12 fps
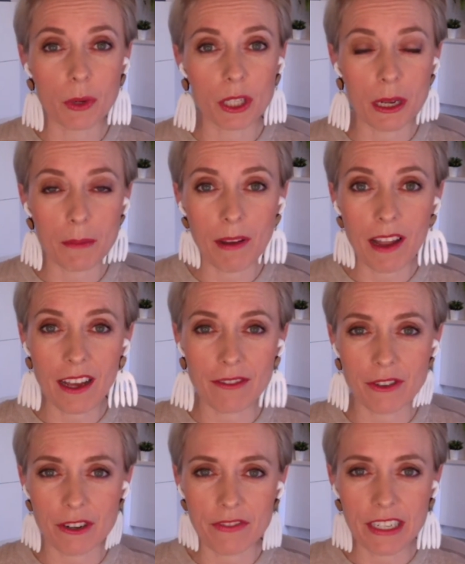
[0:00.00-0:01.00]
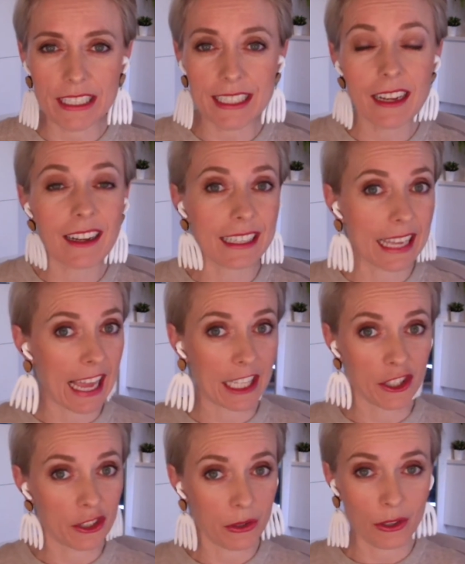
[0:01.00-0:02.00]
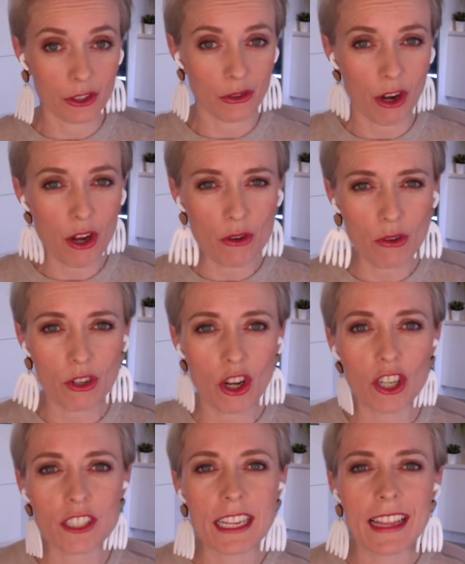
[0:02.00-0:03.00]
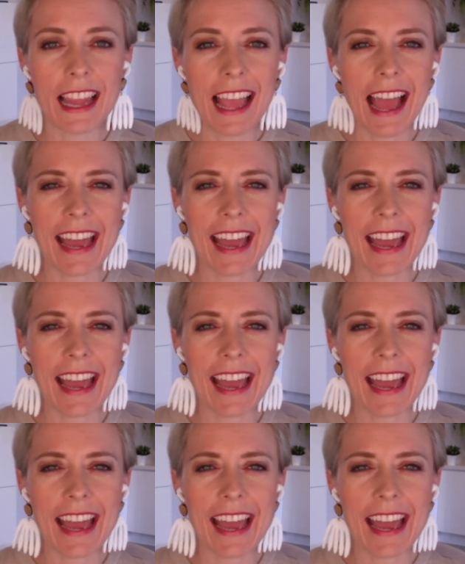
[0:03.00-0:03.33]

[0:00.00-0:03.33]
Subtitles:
if you want to apply for a visa, can you do it on your own or not,